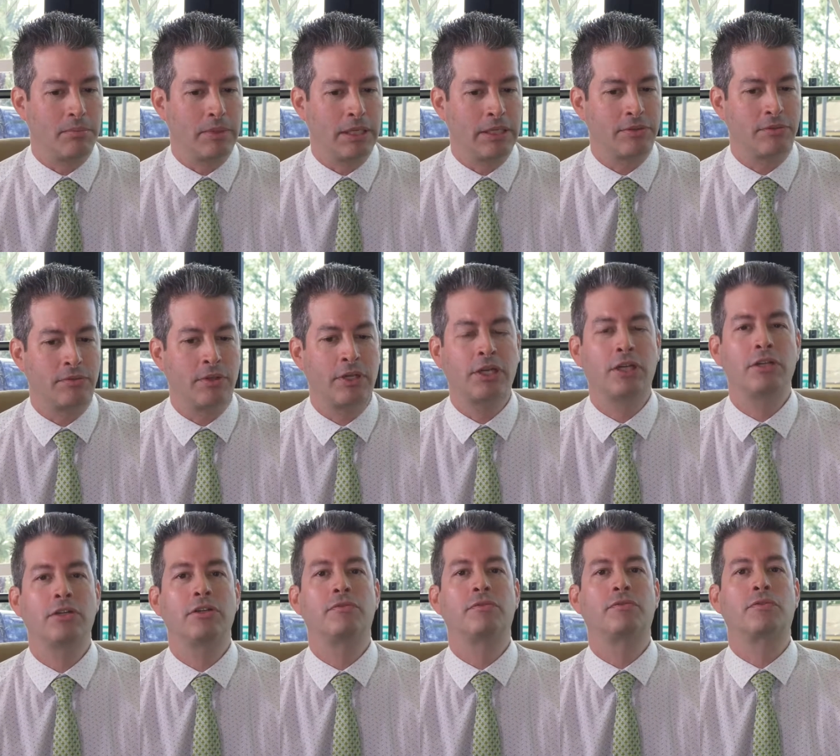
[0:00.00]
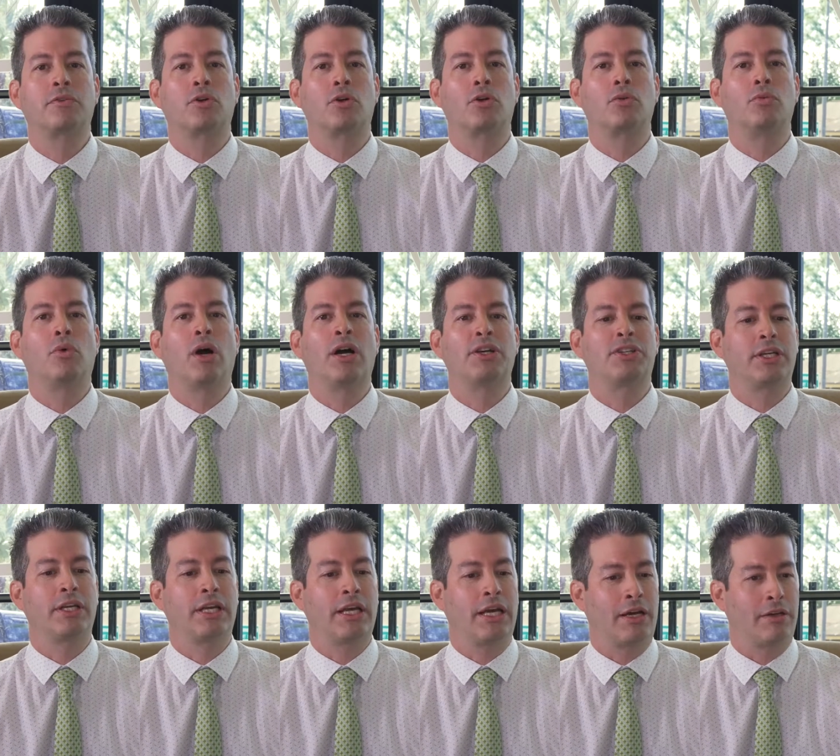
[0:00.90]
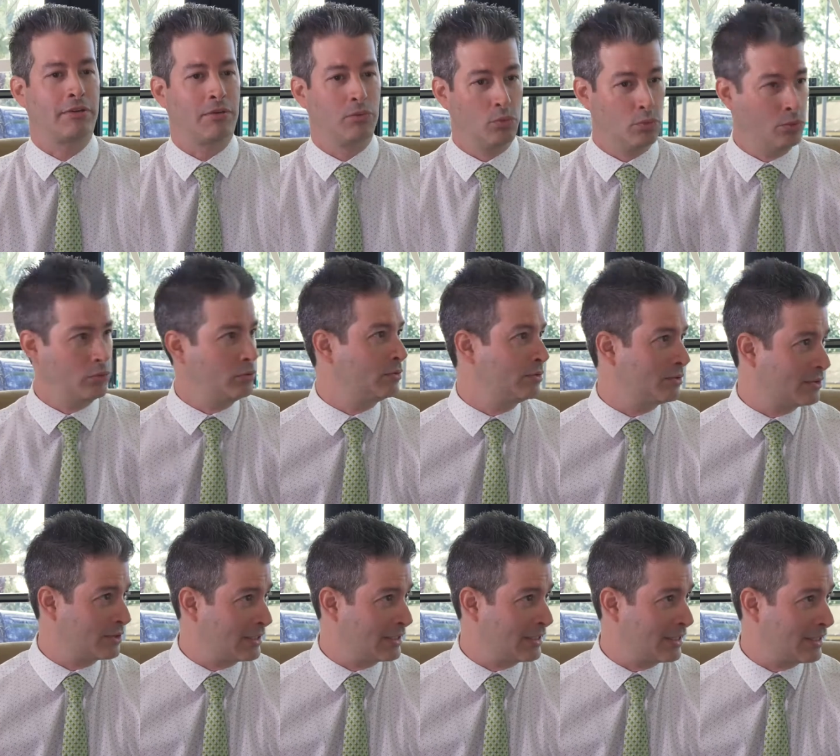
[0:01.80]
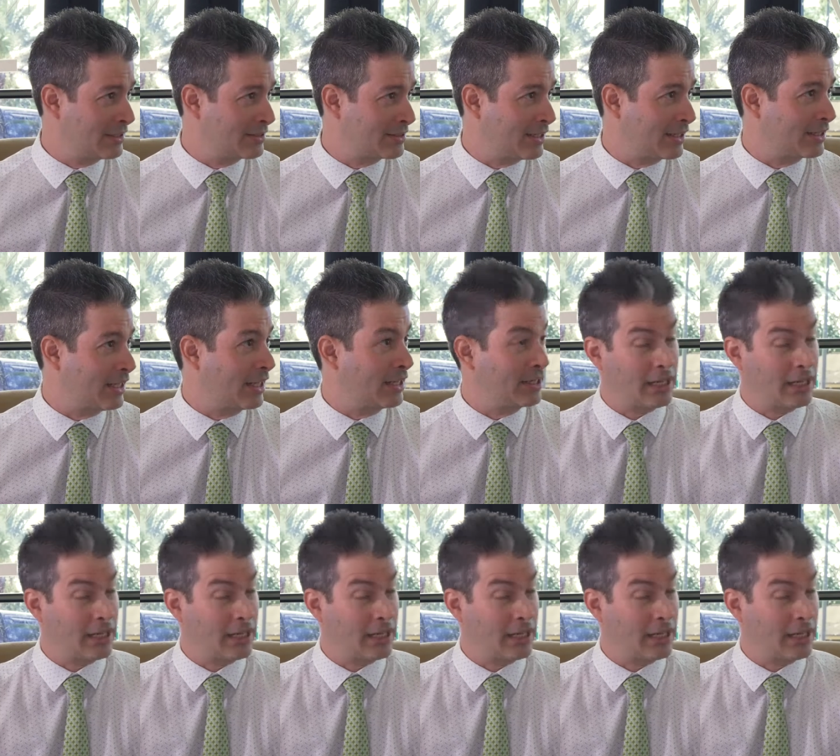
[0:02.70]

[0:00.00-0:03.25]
It's very good for washing out wounds and things like that,